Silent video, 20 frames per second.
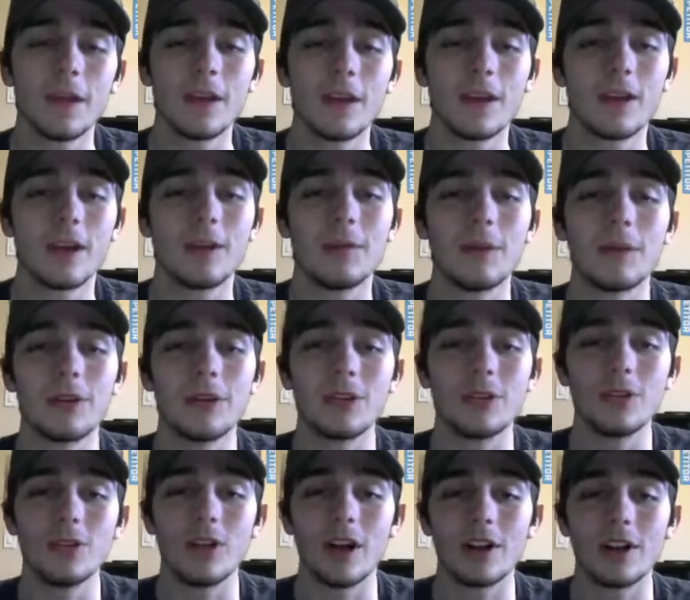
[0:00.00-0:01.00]
Going to be able to
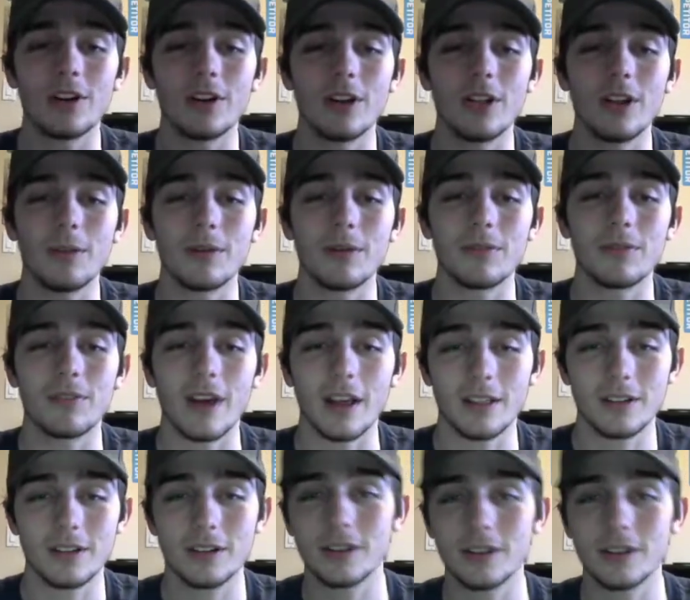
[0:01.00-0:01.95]
do laundry a little bit faster